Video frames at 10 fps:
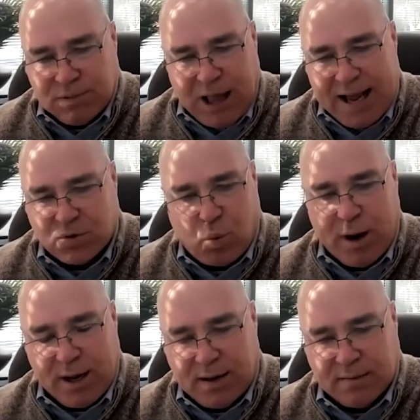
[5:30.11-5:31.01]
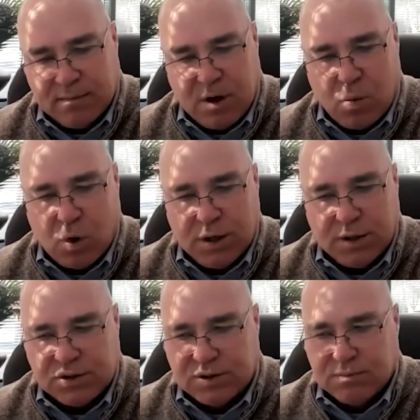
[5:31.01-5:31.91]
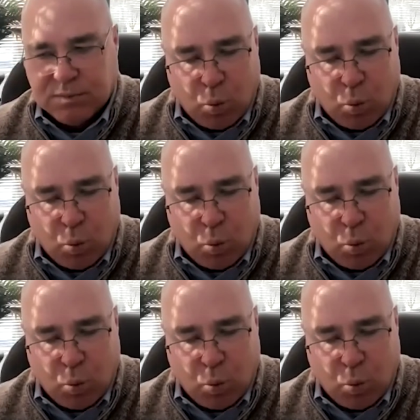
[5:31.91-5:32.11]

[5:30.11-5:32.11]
last week there was